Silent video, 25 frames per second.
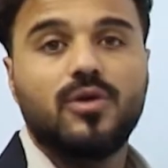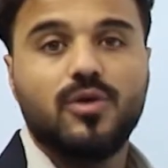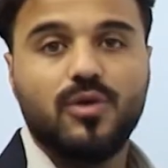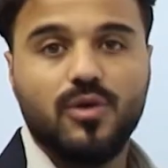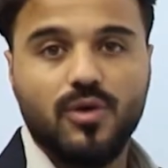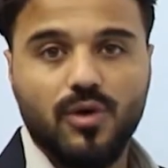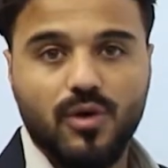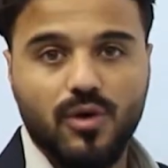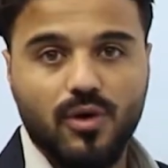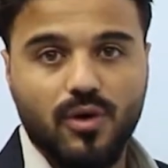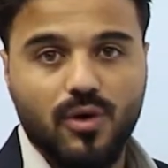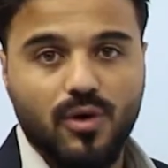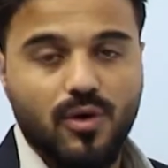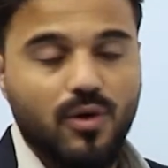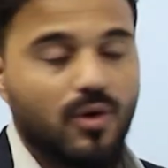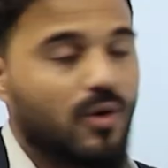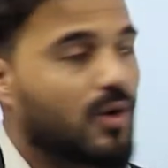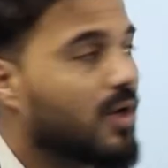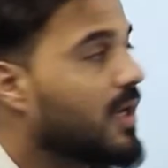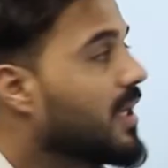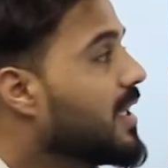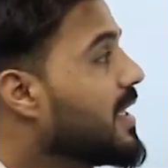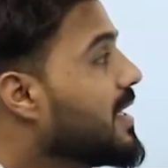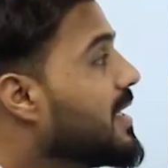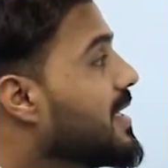No.
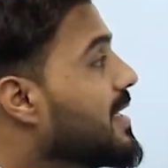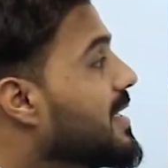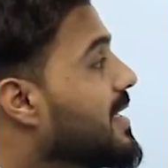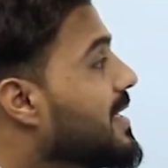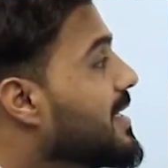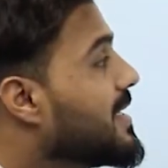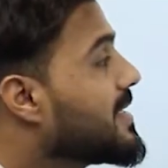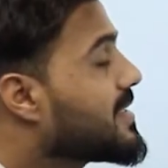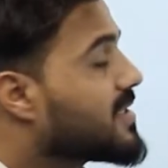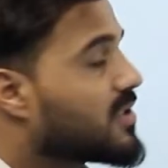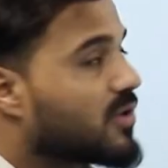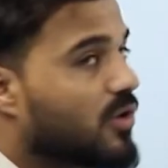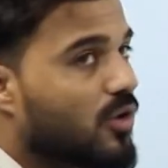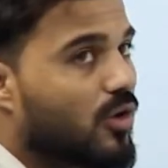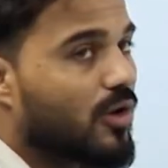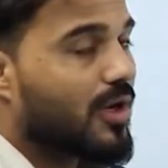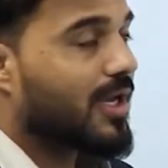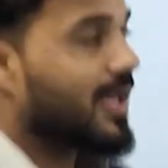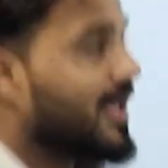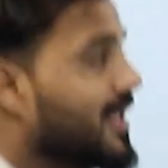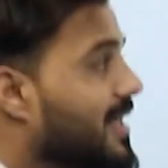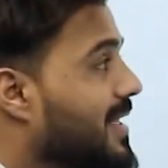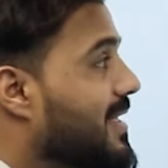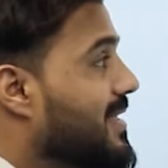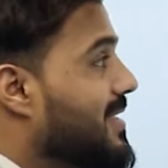It's
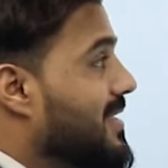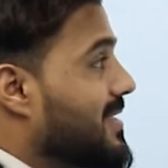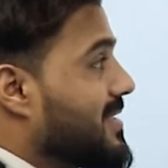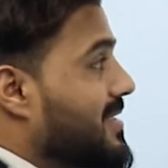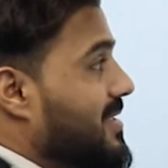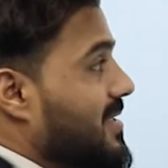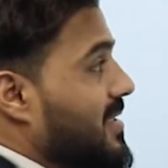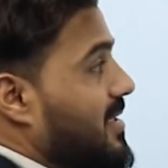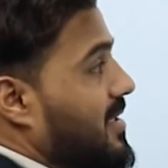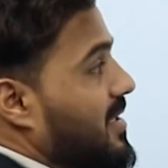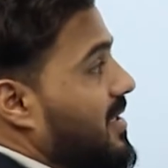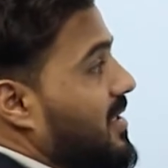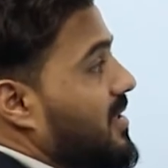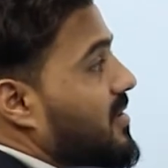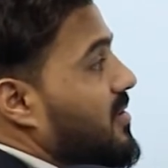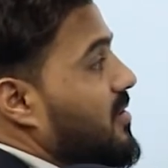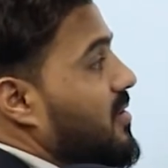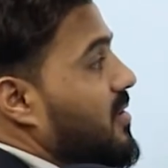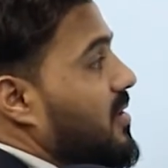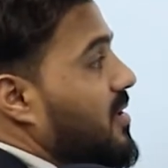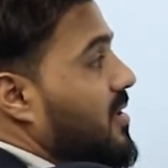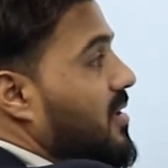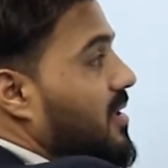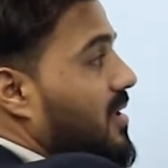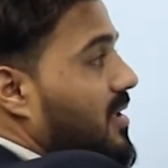okay that it's
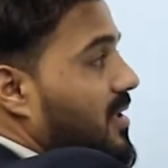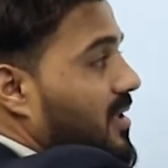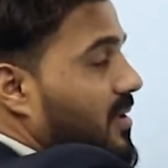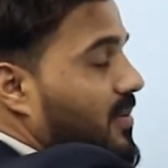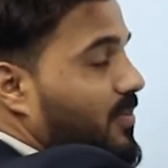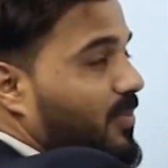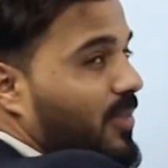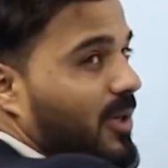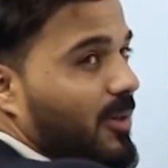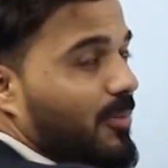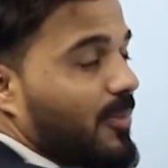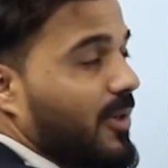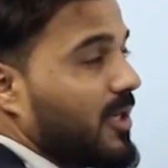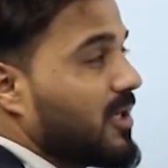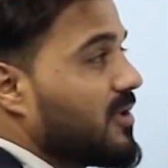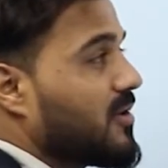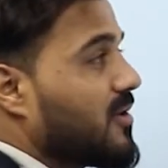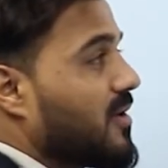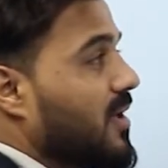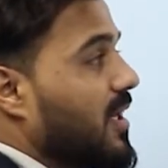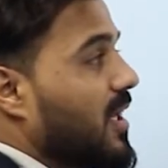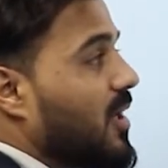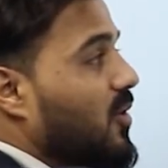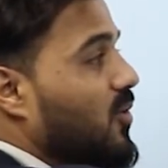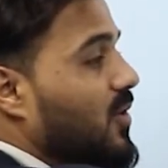
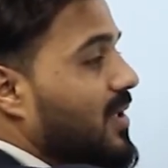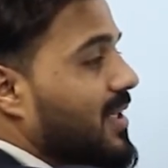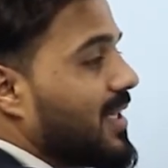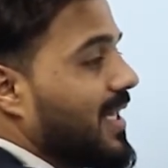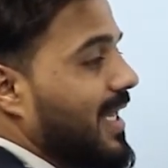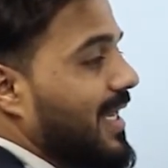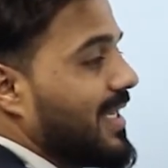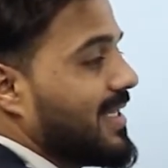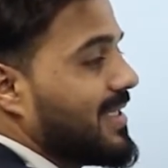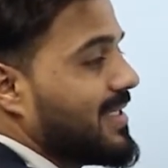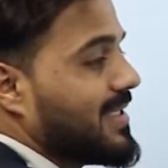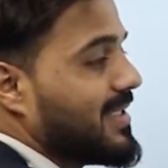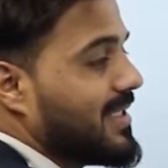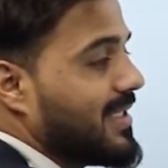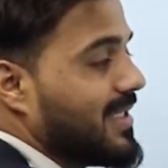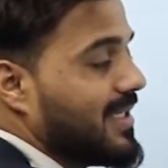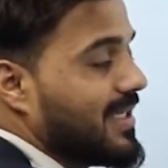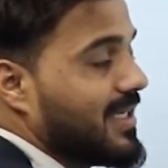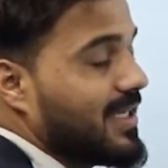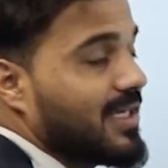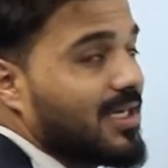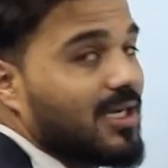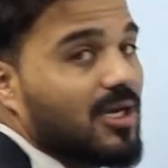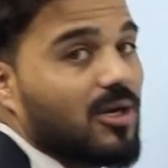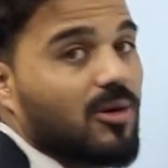perpendicular with line
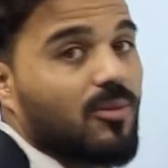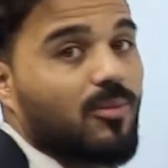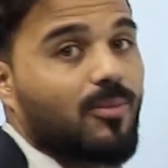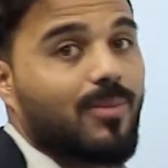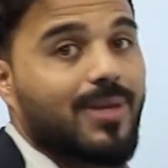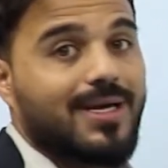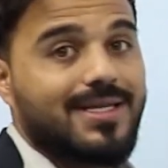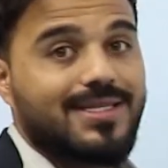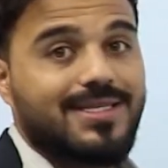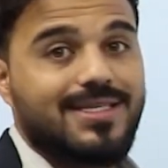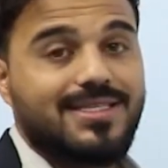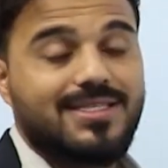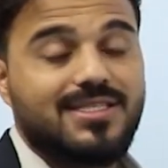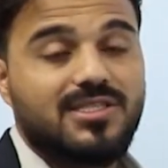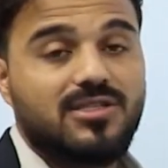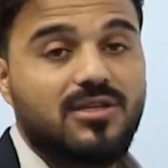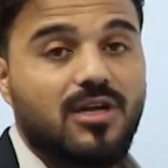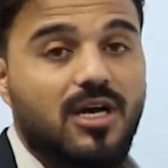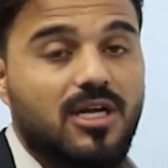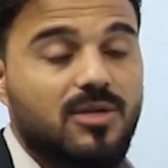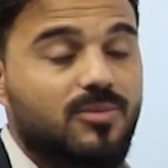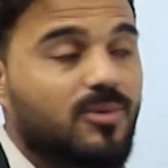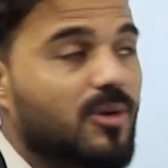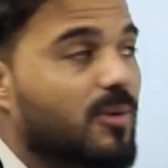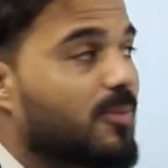T, but it's
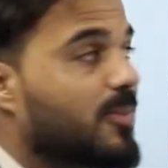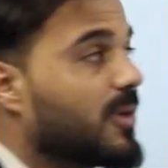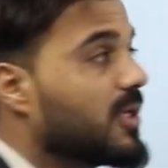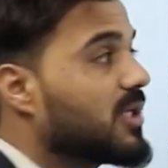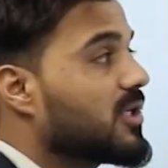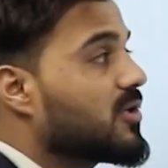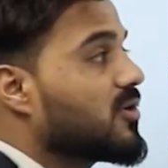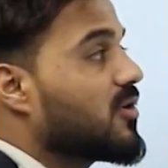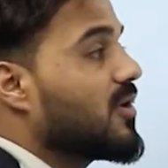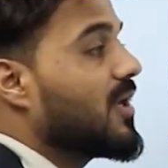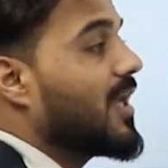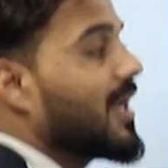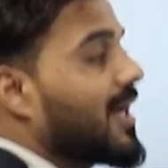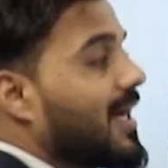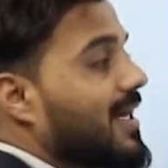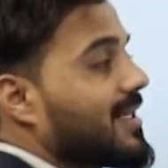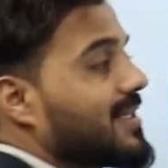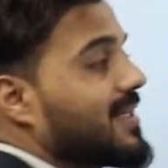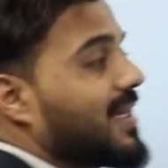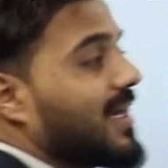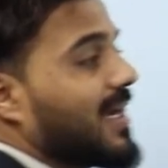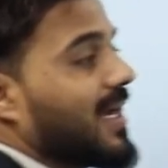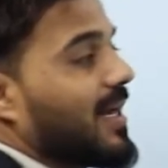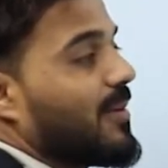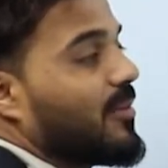not perpendicular at
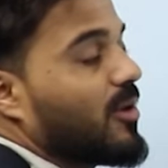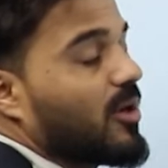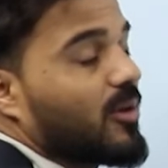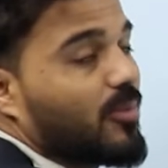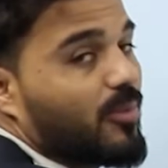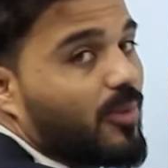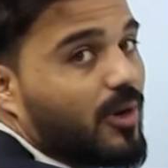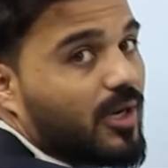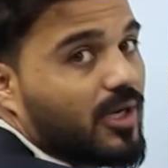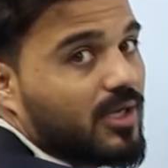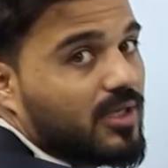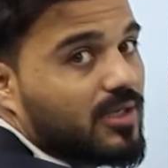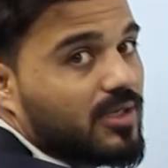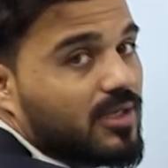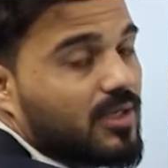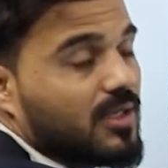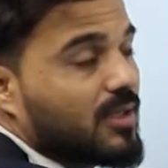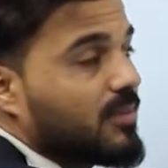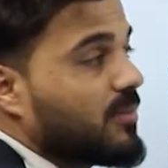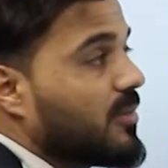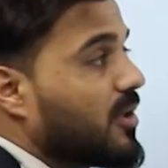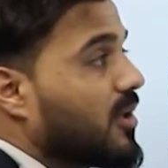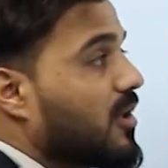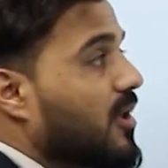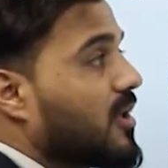the common point.
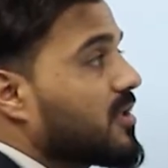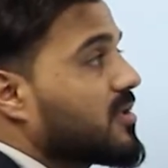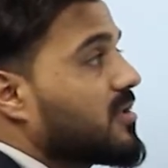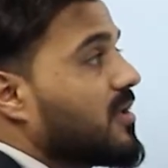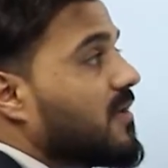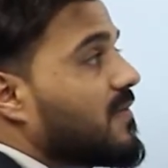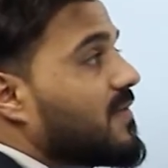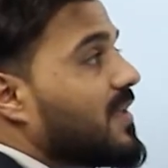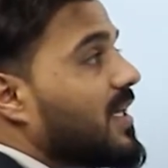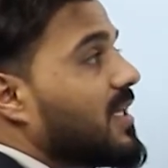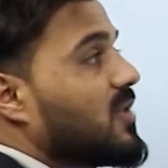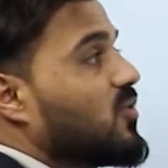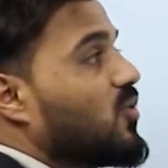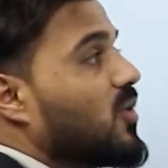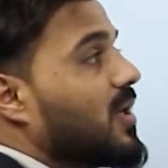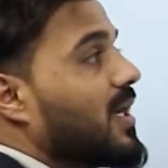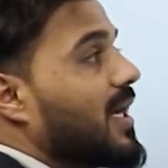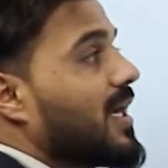Because of that, we